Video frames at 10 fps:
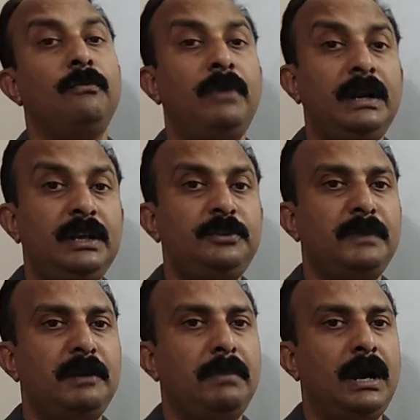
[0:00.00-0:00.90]
What is
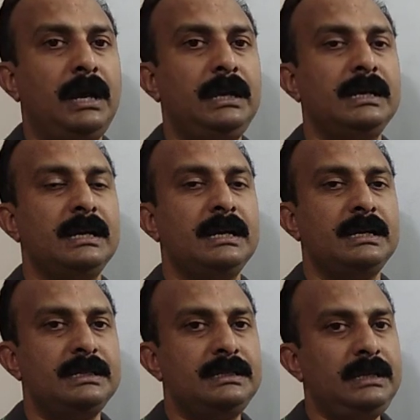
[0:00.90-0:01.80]
meant by
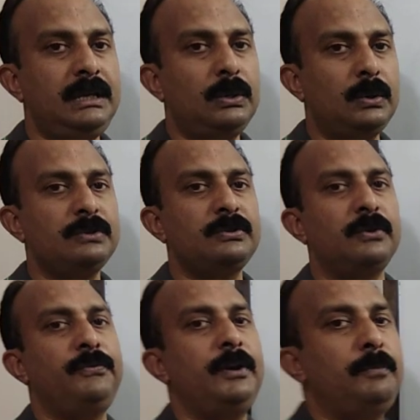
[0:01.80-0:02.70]
zeros
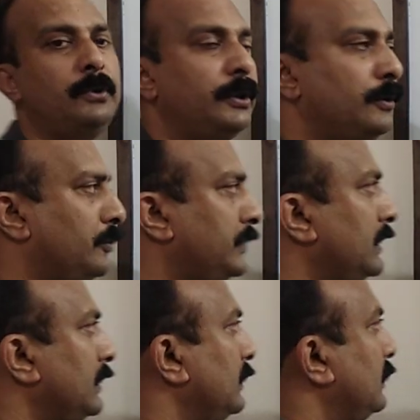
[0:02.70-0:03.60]
of a polynomial?